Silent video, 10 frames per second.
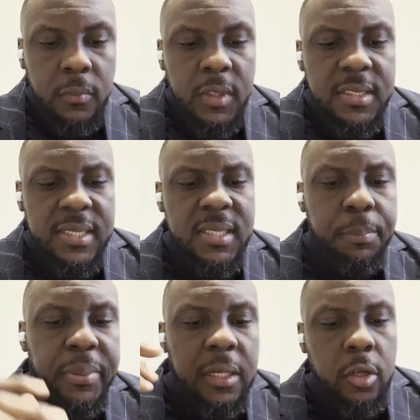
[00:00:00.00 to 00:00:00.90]
60
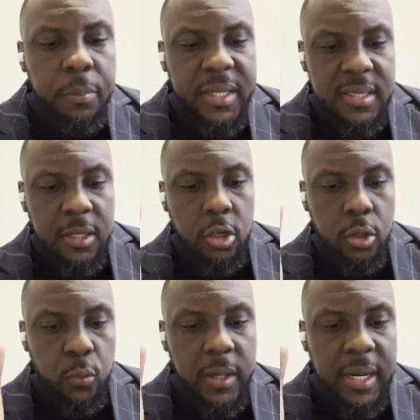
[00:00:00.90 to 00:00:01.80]
billion Minister
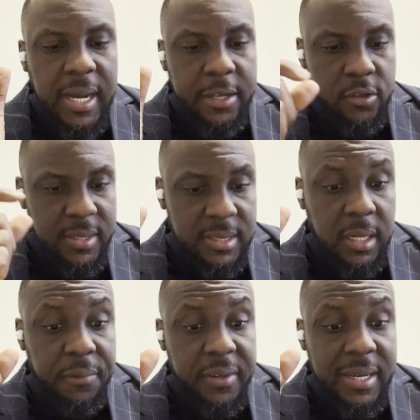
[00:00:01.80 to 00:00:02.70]
Godongwana argues that South
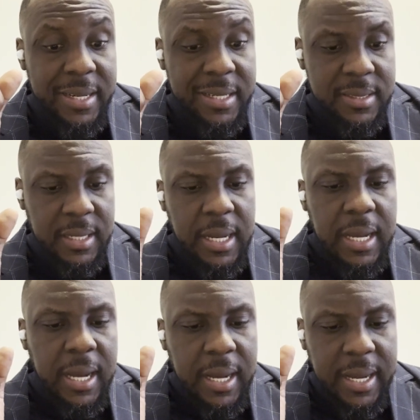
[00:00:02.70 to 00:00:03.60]
Africa needs
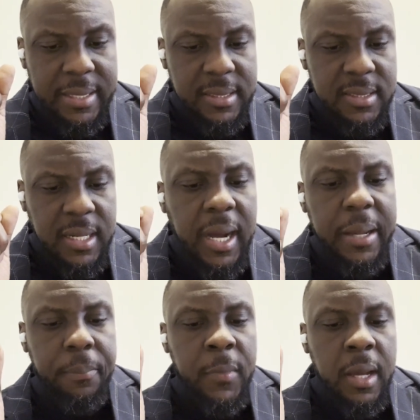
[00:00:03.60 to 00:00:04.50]
at this
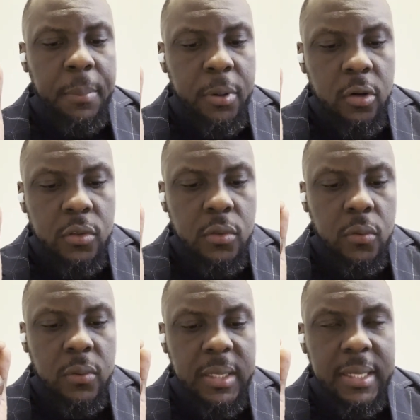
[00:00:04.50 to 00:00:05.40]
time. But
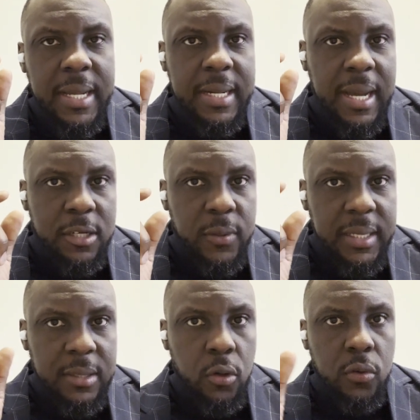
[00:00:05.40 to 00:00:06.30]
also, he then actually
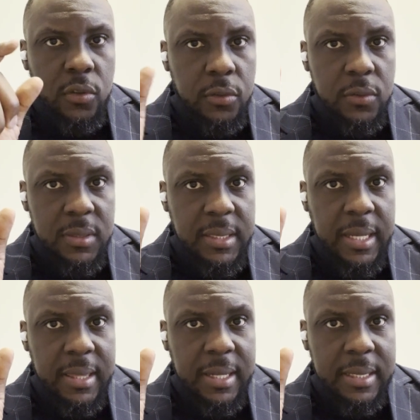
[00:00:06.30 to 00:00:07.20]
goes on to say
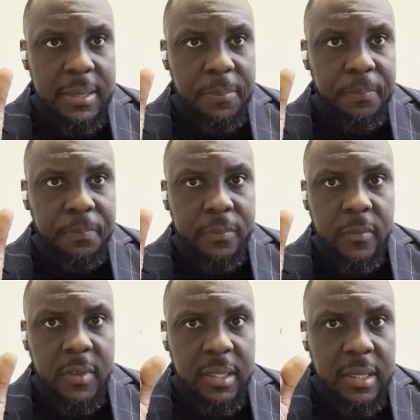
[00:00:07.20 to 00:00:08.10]
that
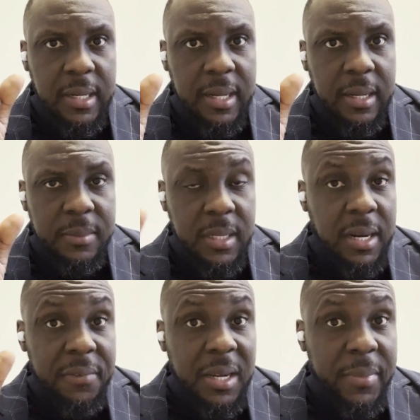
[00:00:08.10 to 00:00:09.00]
South
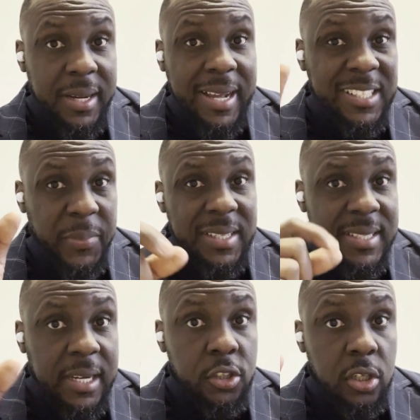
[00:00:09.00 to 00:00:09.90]
Africa might expect
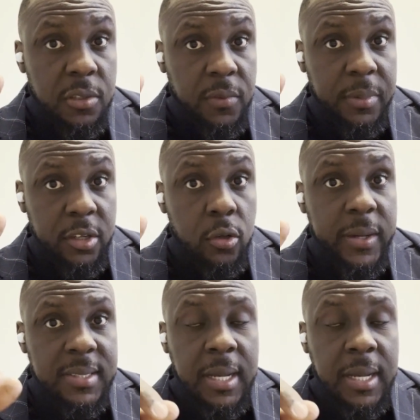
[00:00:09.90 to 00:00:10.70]
sanctions from the US.